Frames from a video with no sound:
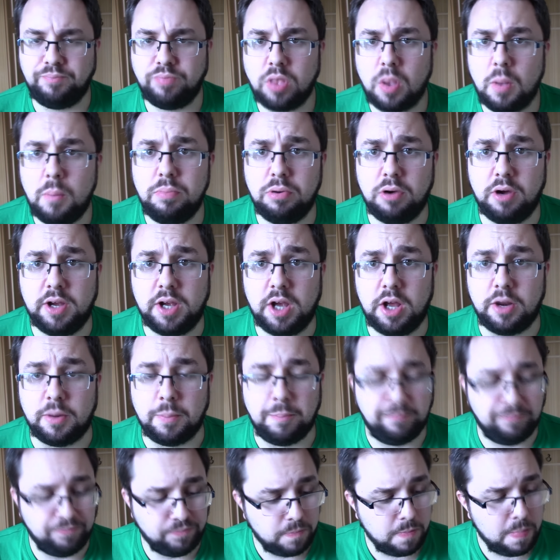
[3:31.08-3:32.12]
Pretty good.
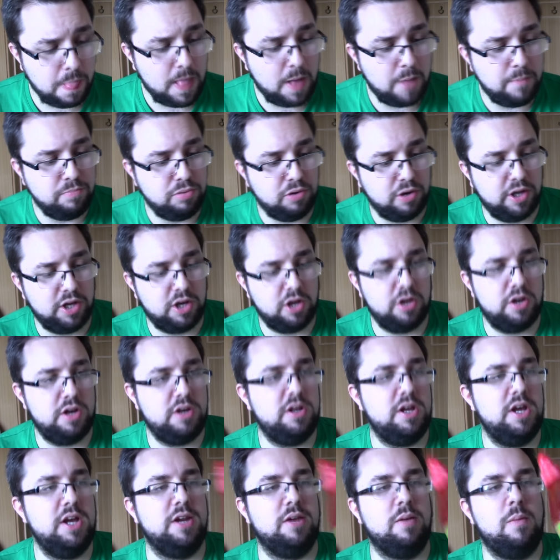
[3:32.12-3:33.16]
Pretty good
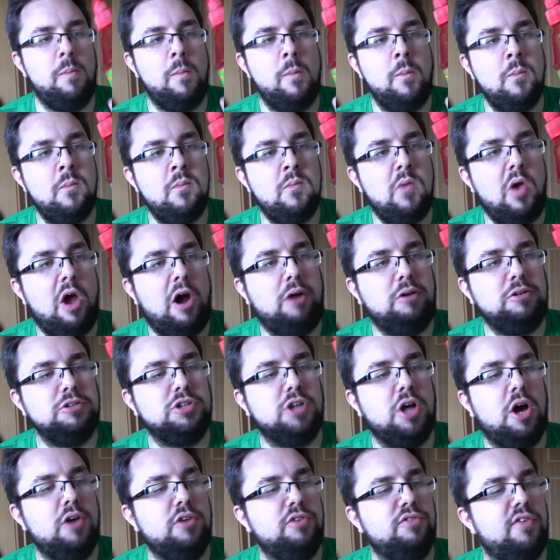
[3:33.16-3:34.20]
indeed. I would
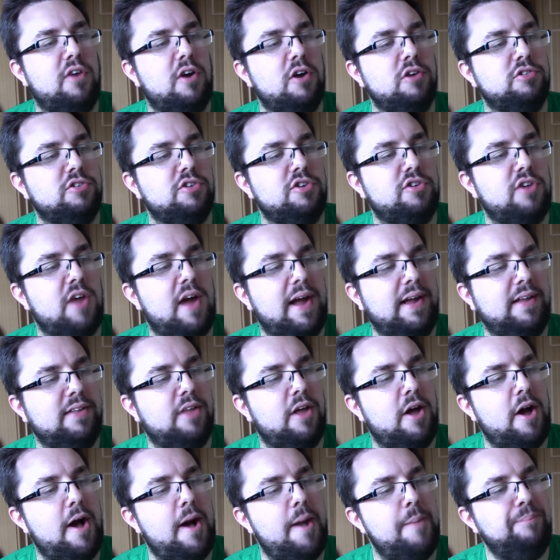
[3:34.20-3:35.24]
go as far as to say
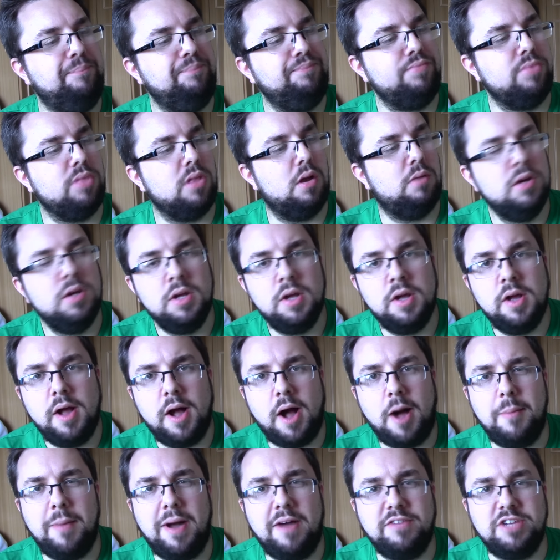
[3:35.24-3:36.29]
that I'm
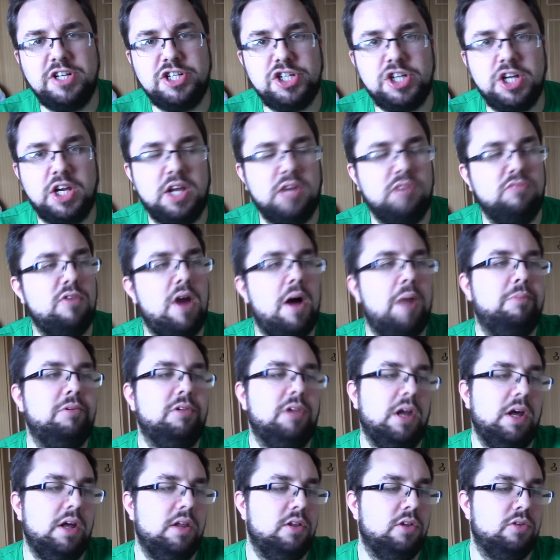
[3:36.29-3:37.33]
having chicken wraps
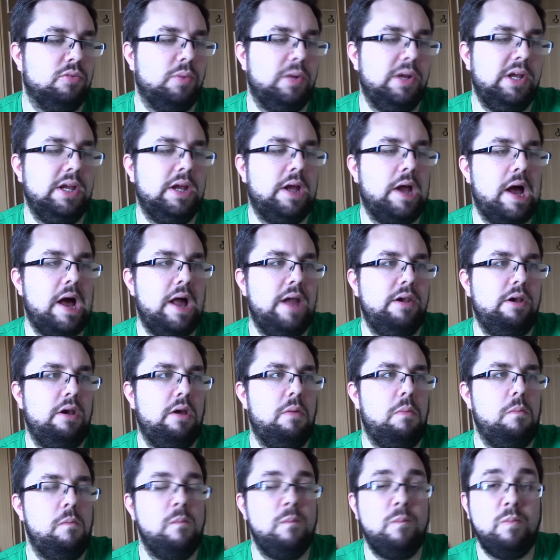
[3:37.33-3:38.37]
later this week, and
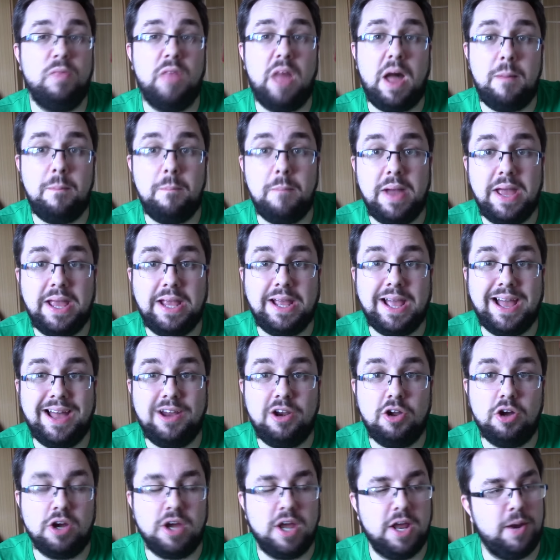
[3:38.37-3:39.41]
that may get a
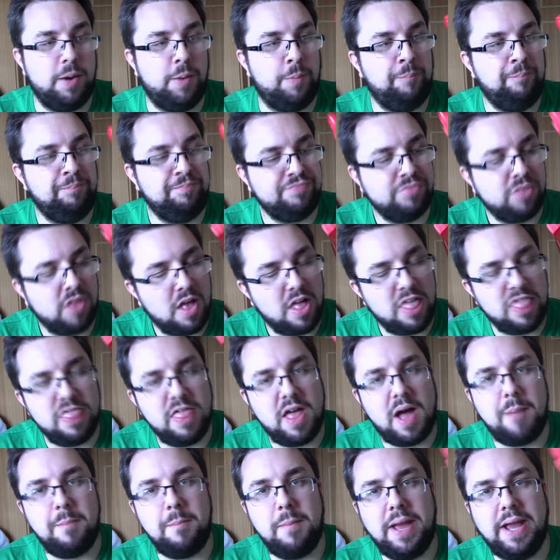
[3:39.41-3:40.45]
look in.
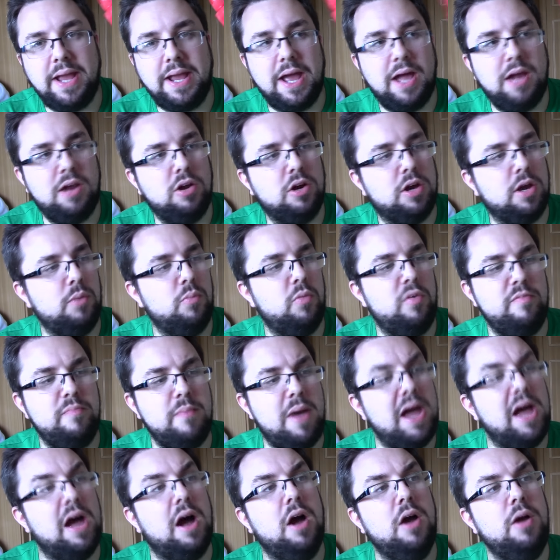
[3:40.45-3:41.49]
That may get a look in with
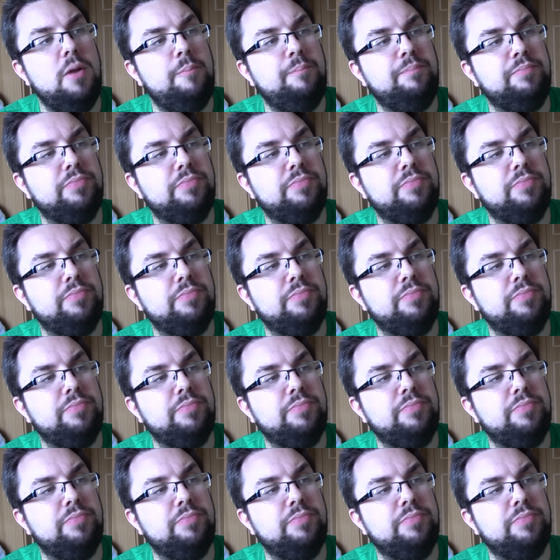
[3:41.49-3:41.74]
mayo.